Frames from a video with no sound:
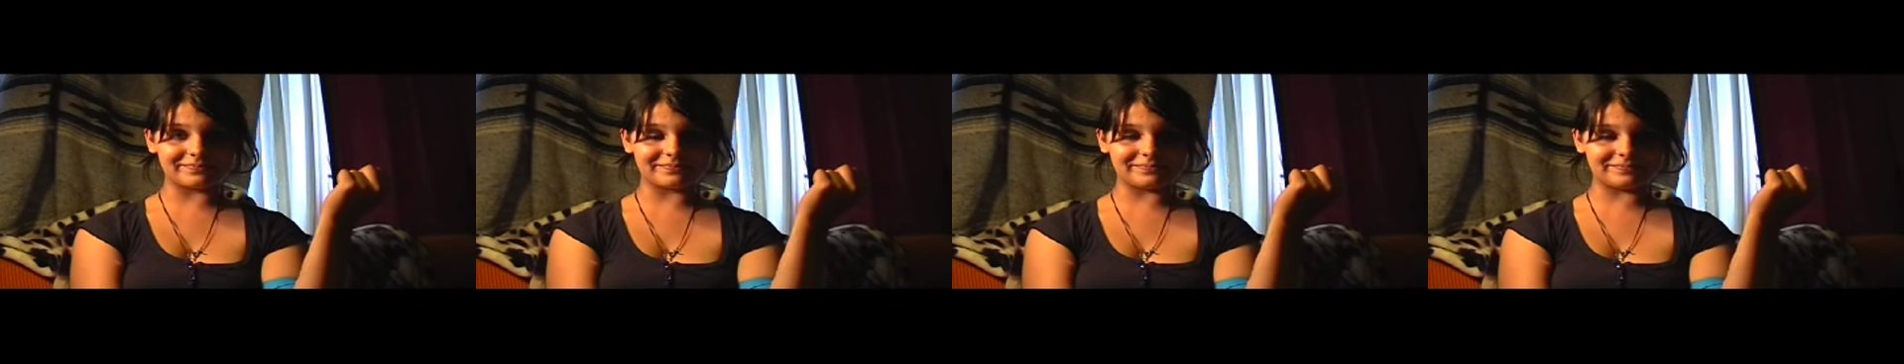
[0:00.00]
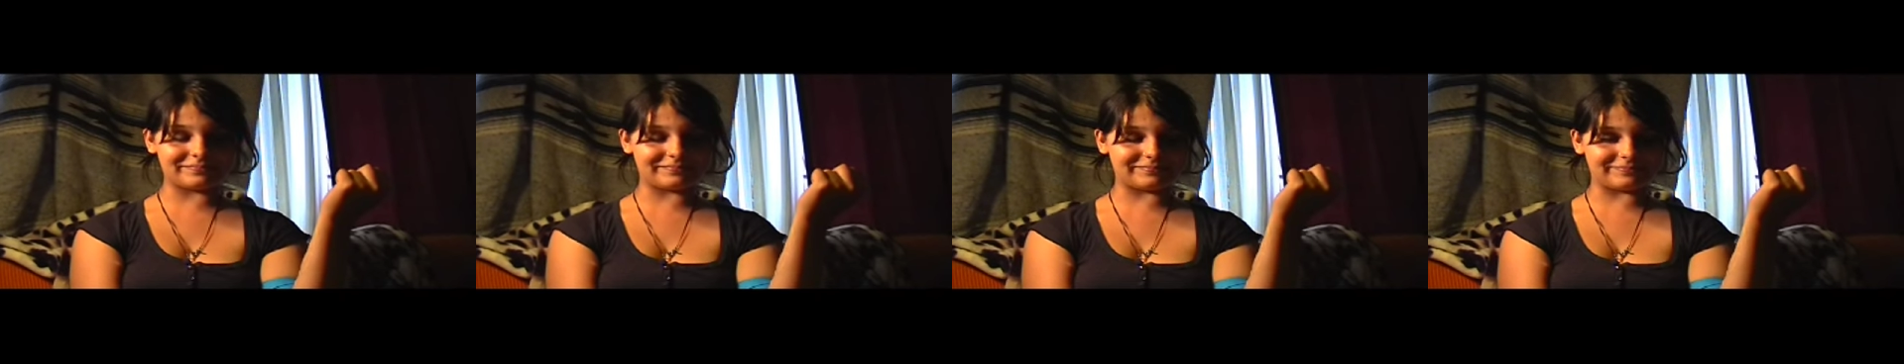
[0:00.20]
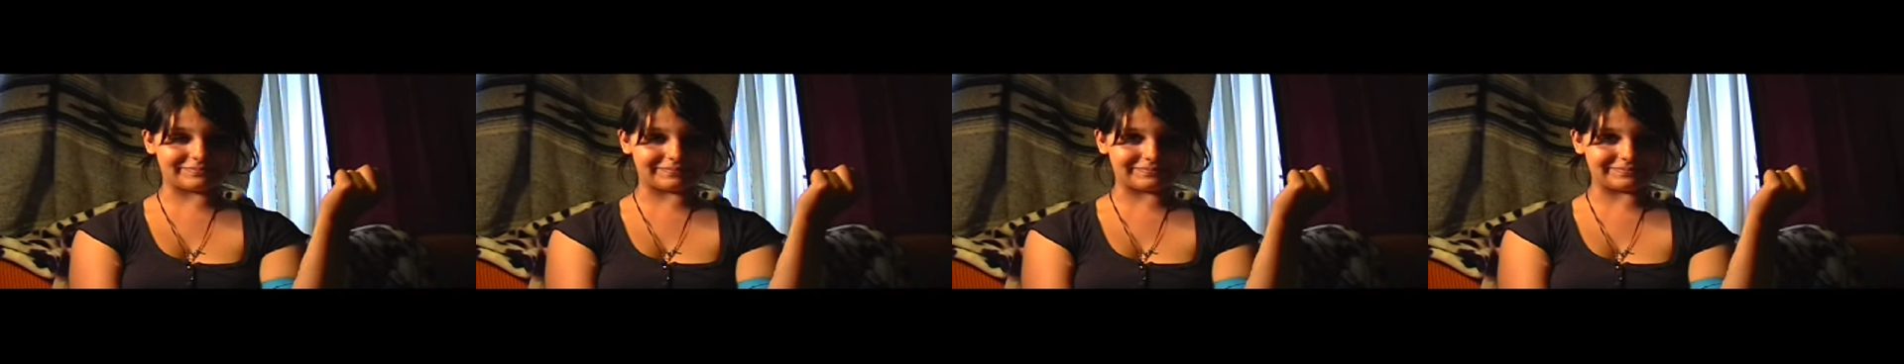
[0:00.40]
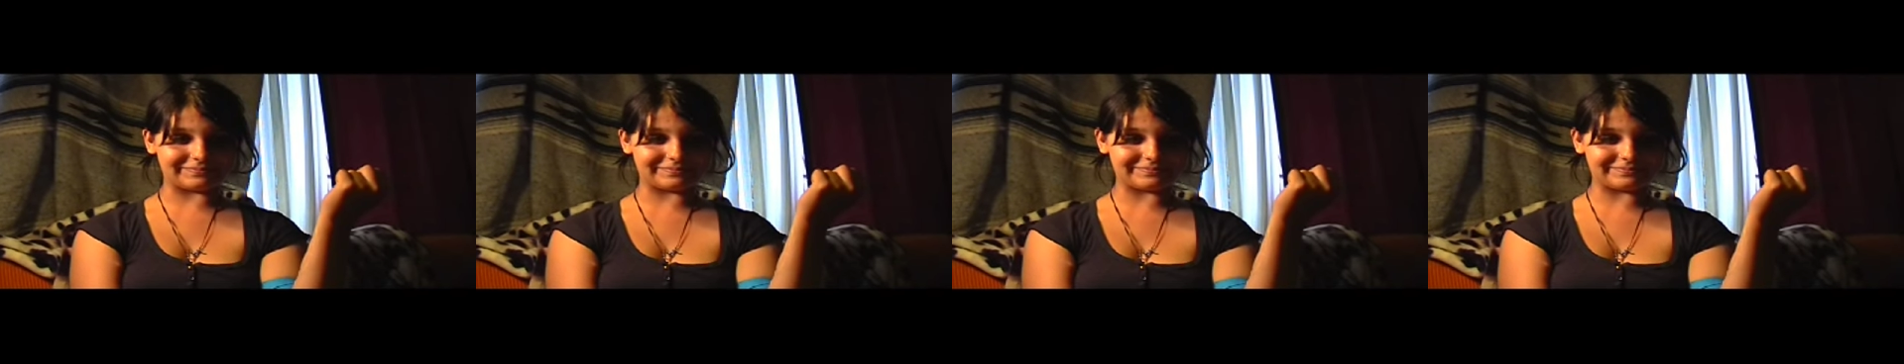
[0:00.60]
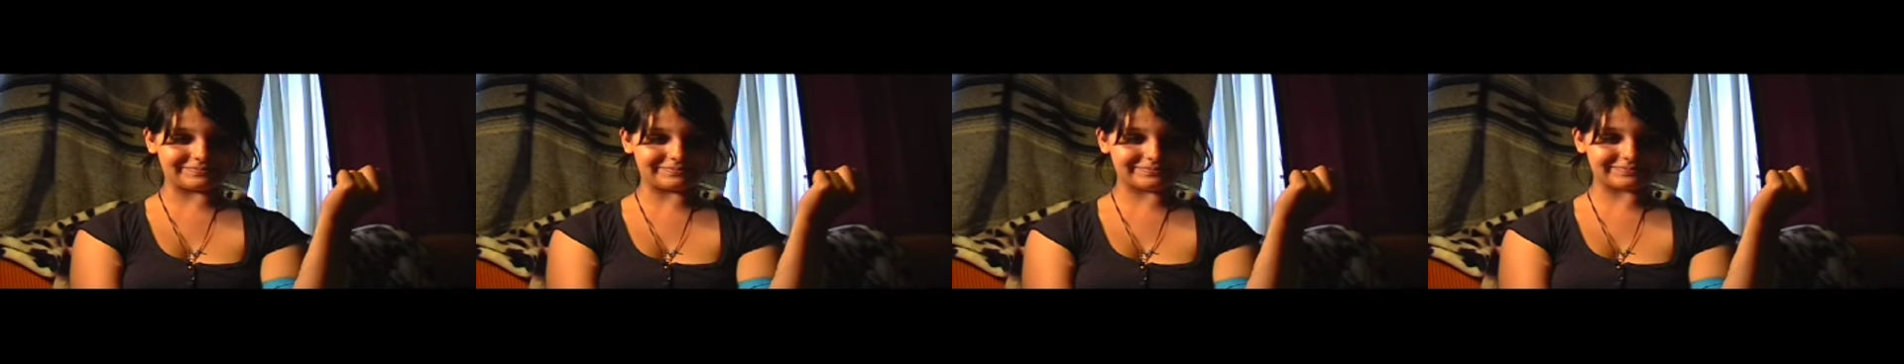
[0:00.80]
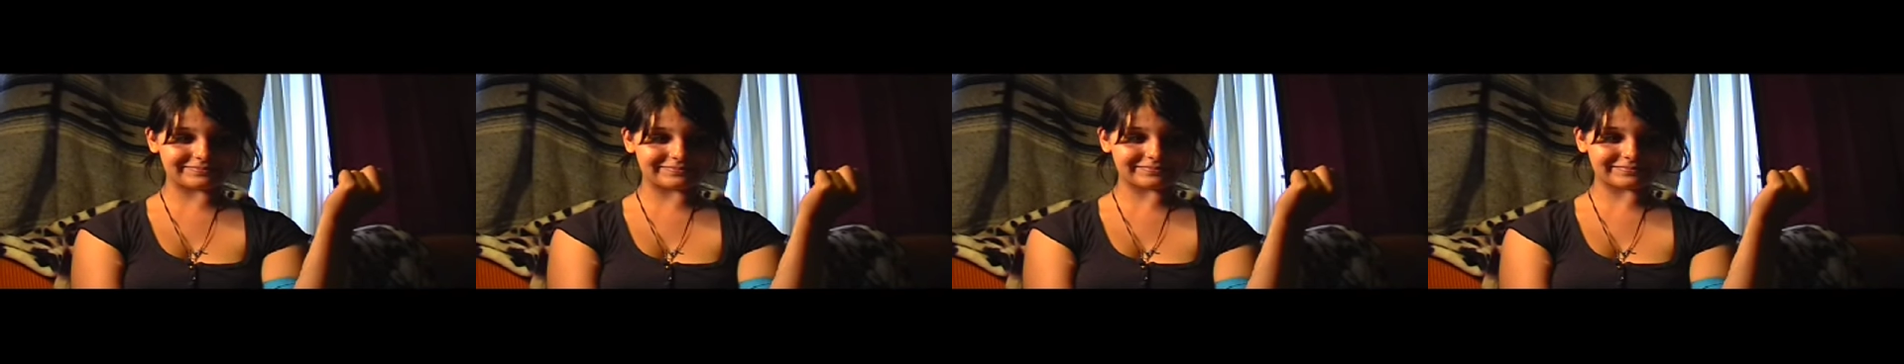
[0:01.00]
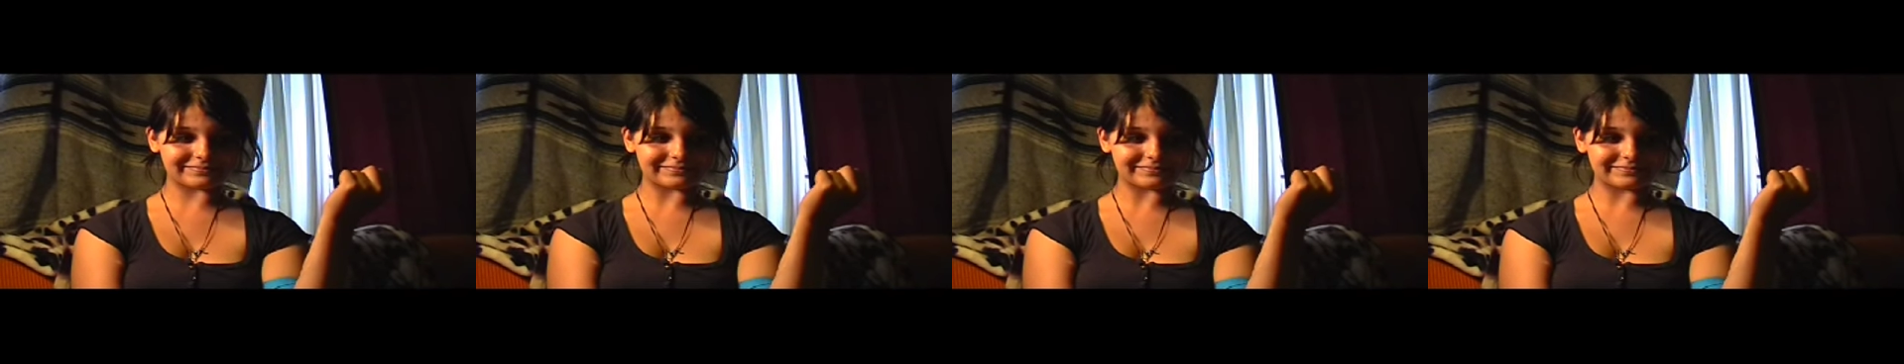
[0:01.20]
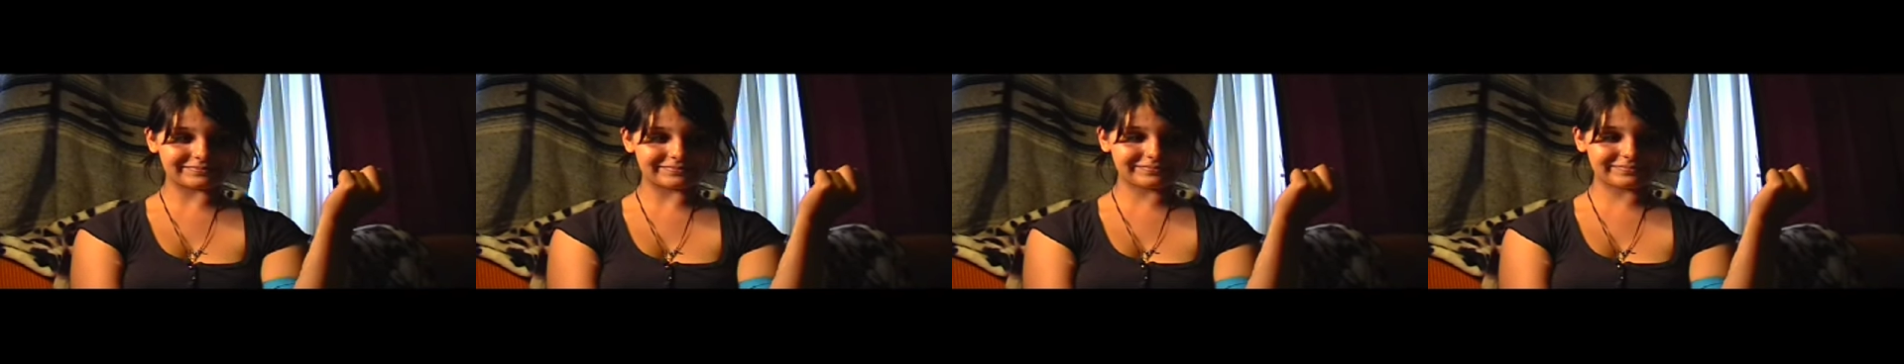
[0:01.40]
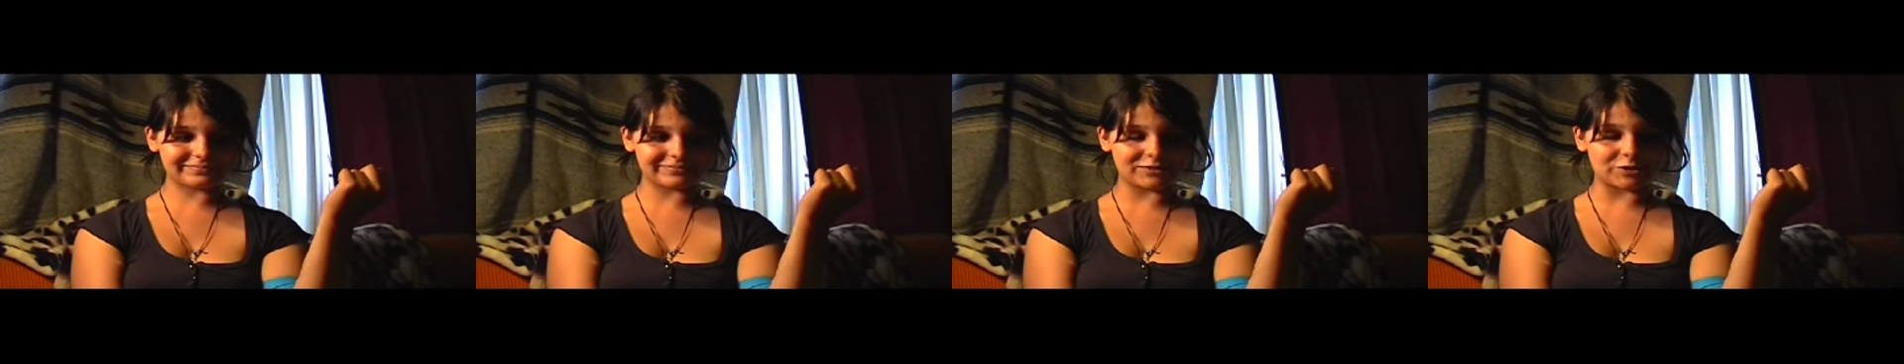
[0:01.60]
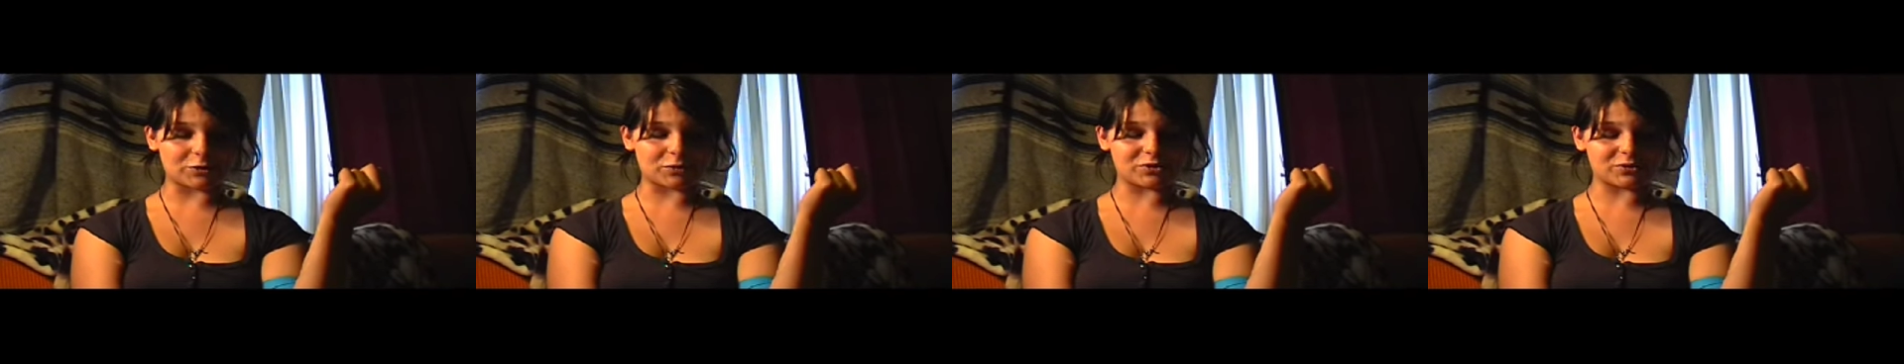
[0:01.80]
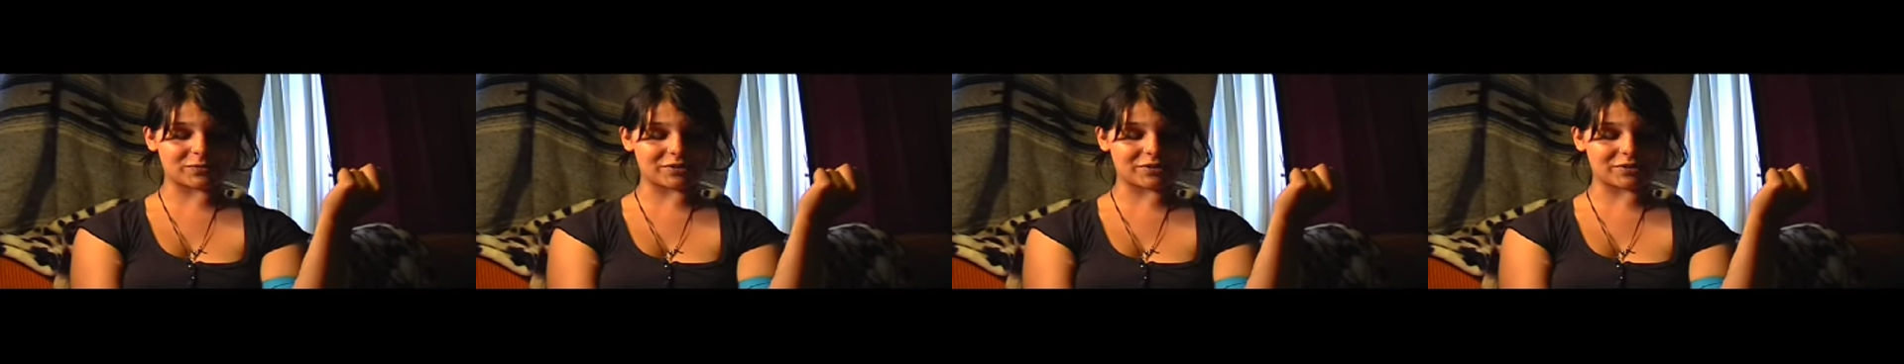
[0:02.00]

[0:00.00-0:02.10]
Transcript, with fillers: Hmm. Okay. Don't